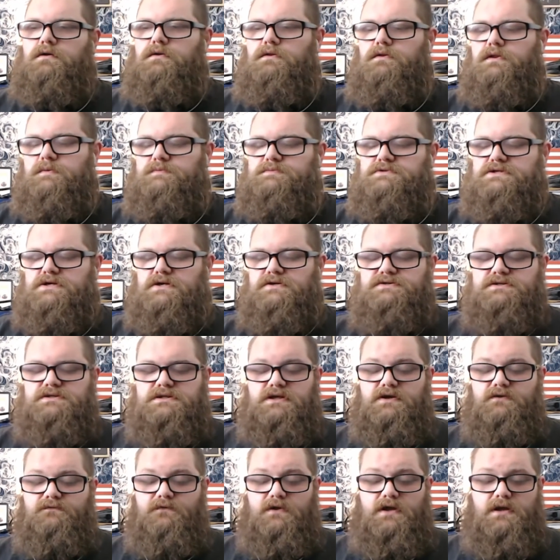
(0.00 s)
themselves and
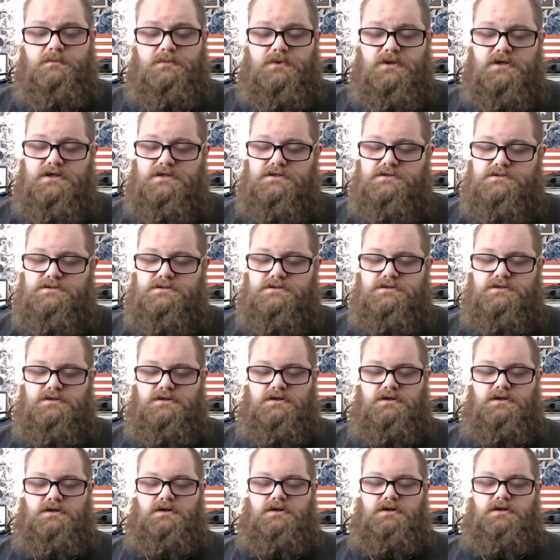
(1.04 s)
their families,
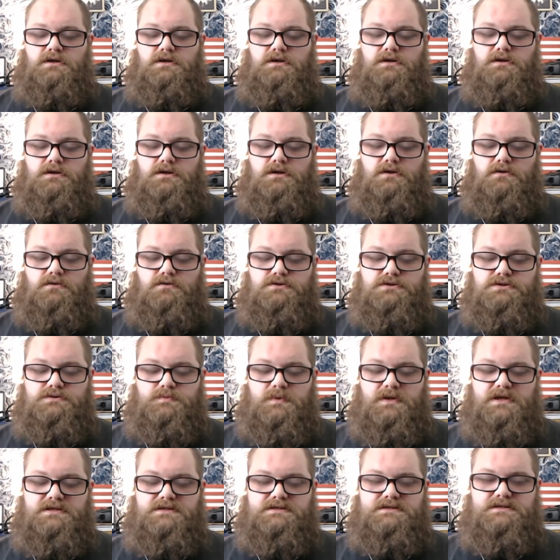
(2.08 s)
just
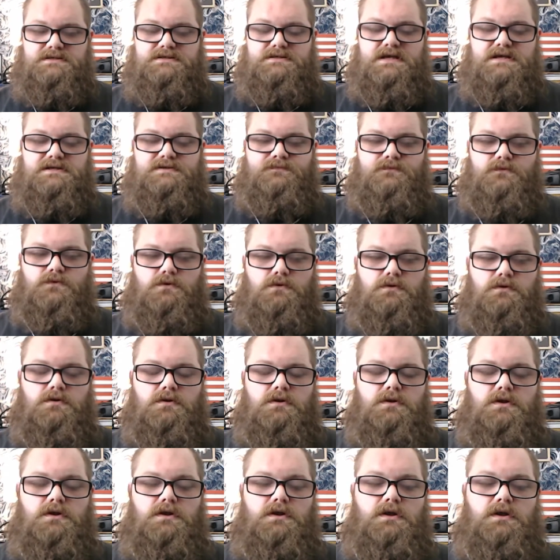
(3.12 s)
being successful.
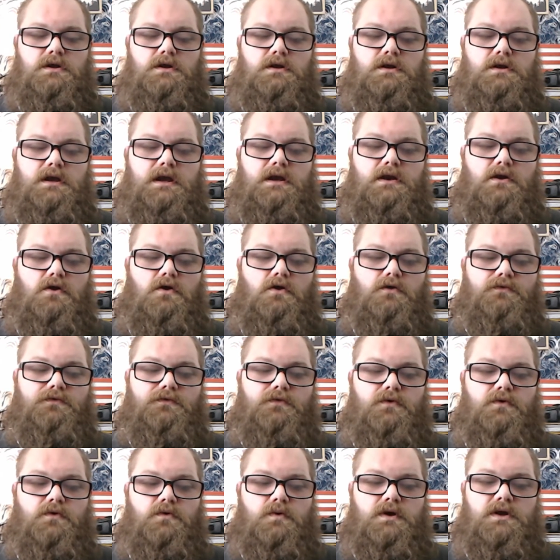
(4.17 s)
And
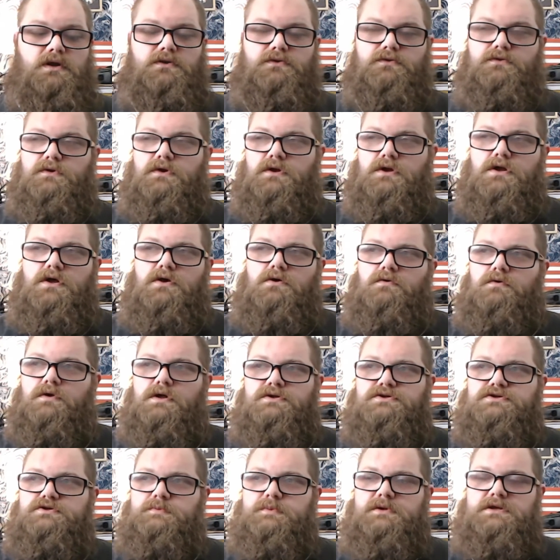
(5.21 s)
also with,
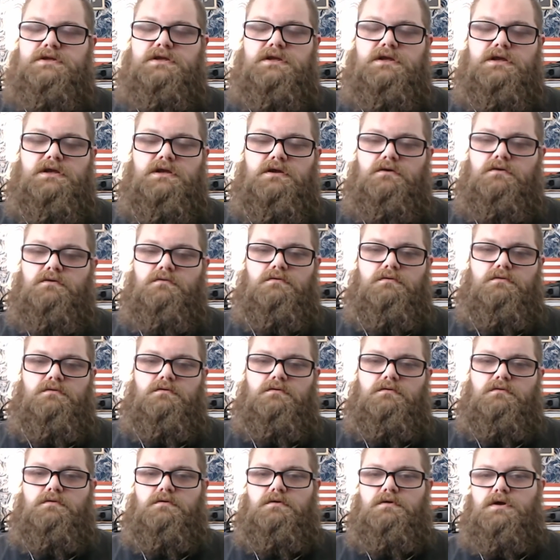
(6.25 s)
LGBTQ,
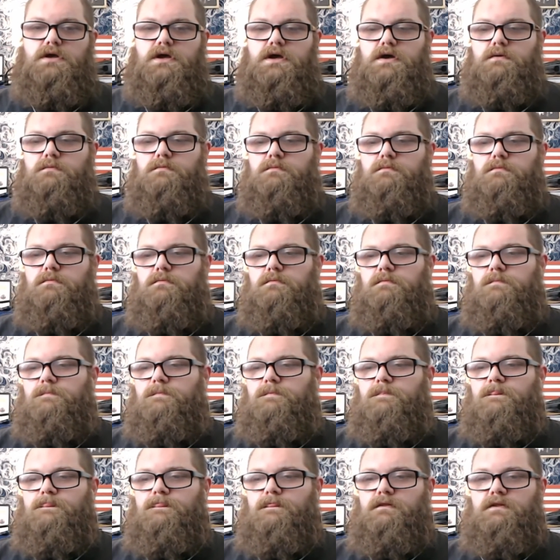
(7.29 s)

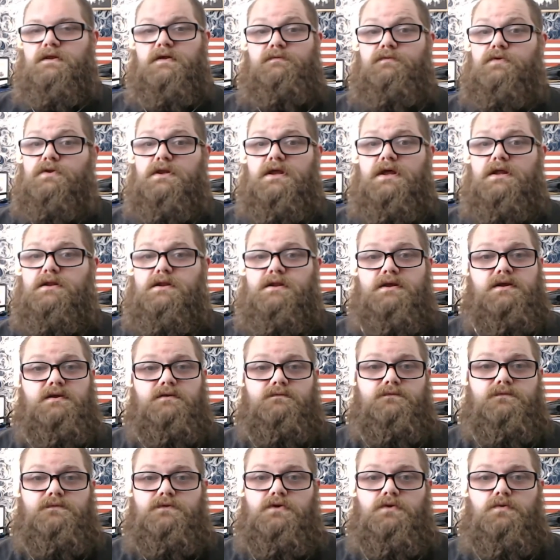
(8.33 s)
live and let
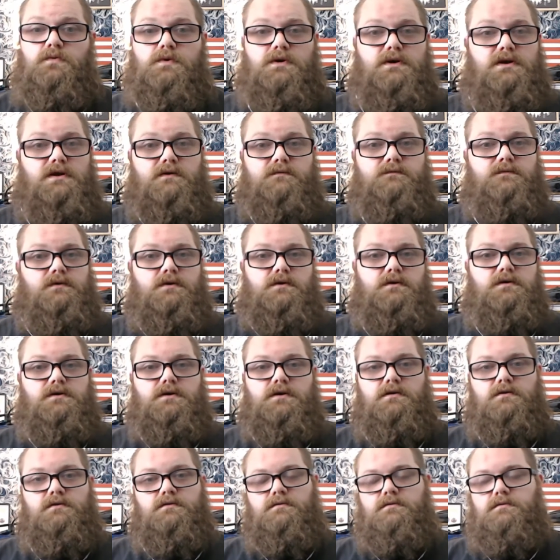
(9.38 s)
live, do whatever,
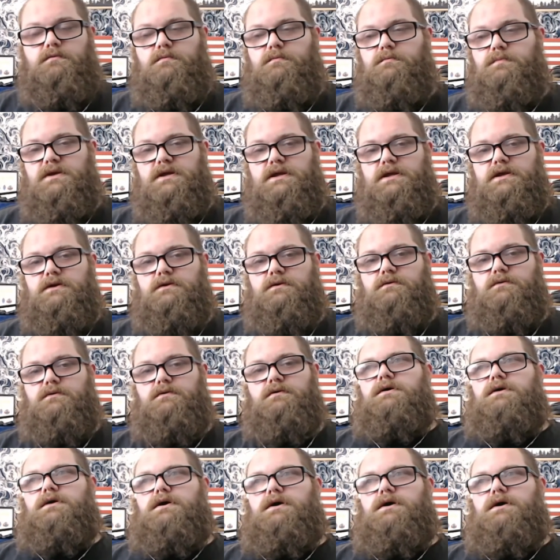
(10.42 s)
be you.